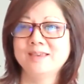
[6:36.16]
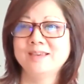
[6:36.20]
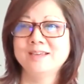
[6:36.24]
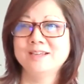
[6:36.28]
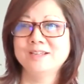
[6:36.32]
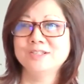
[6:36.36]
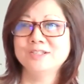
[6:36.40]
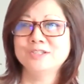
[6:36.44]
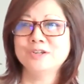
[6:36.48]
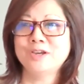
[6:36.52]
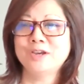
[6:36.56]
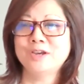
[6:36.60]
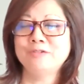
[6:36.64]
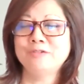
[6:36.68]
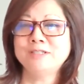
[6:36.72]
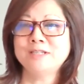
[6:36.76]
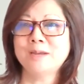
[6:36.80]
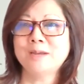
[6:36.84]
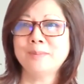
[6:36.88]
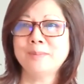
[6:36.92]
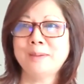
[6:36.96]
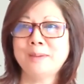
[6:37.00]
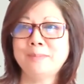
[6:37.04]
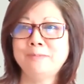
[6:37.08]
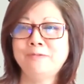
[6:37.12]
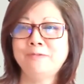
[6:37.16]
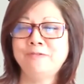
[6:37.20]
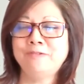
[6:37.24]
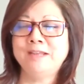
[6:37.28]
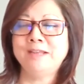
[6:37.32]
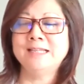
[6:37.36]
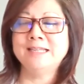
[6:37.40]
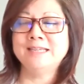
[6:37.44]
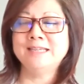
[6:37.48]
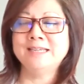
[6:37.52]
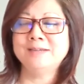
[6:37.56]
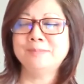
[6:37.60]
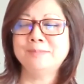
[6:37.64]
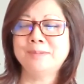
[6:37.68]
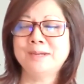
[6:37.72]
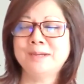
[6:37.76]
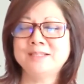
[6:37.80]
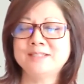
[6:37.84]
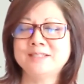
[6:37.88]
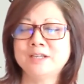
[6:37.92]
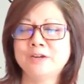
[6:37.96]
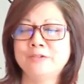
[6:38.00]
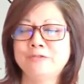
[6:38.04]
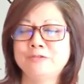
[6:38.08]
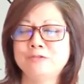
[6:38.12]
So every time I'm feeling
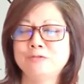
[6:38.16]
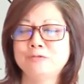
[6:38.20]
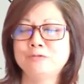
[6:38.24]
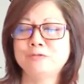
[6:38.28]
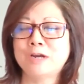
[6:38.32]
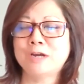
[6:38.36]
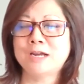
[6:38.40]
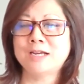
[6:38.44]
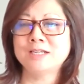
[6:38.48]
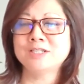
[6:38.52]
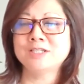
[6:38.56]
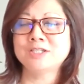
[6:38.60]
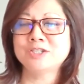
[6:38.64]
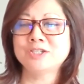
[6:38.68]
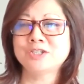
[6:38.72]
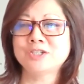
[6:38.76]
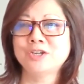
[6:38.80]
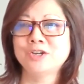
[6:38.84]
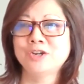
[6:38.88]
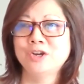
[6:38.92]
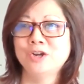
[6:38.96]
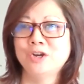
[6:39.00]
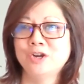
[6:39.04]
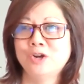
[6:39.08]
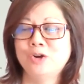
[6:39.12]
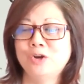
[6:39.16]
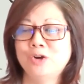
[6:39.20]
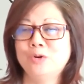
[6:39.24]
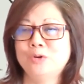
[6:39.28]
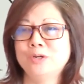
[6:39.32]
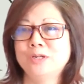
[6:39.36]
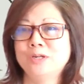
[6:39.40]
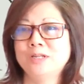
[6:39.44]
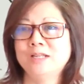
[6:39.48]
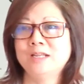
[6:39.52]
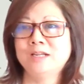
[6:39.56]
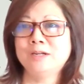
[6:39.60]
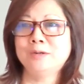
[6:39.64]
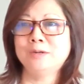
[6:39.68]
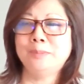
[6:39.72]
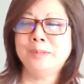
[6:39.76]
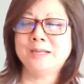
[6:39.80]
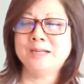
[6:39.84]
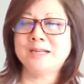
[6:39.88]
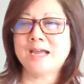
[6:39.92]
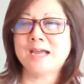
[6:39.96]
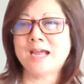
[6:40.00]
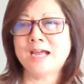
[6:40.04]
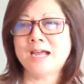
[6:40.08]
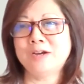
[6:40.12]
myself rushed or a little
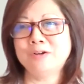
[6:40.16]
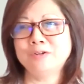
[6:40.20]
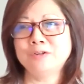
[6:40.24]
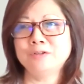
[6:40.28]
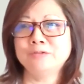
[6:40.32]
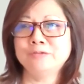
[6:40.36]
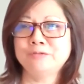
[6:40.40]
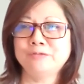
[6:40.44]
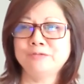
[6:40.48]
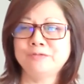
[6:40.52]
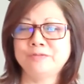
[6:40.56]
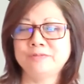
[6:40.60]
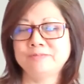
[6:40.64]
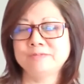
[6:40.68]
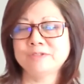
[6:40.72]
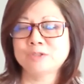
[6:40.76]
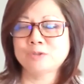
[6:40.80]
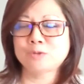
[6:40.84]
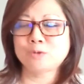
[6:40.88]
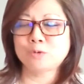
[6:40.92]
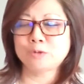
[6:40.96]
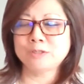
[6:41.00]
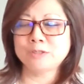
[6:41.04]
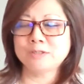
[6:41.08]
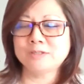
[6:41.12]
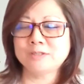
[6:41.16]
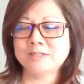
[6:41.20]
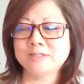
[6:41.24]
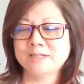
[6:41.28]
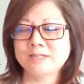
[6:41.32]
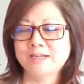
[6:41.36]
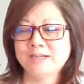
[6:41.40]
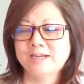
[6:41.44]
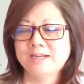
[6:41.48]
bit out of sorts,